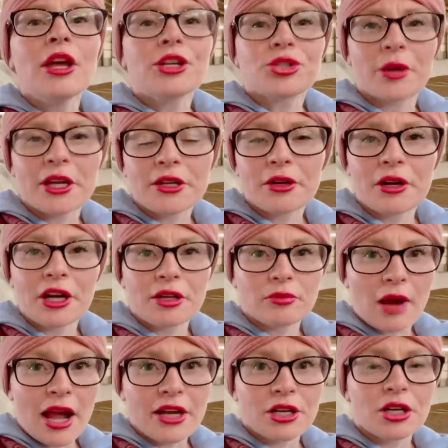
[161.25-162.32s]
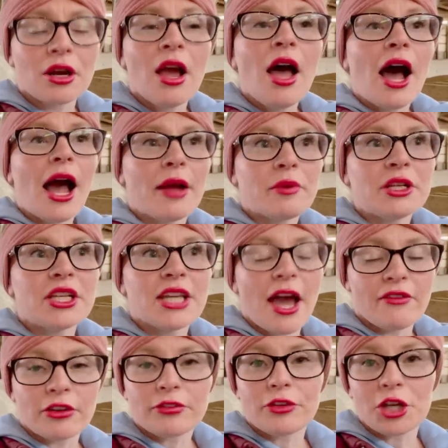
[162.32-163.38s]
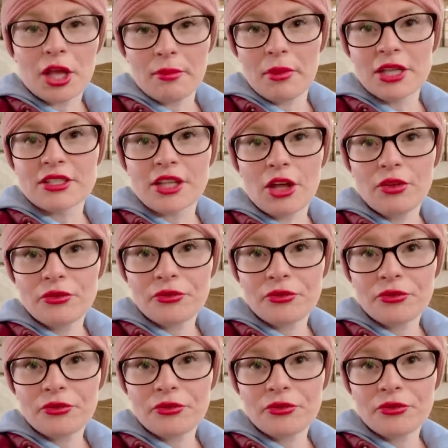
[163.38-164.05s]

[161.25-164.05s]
train her, and ride her, I would never forgive myself.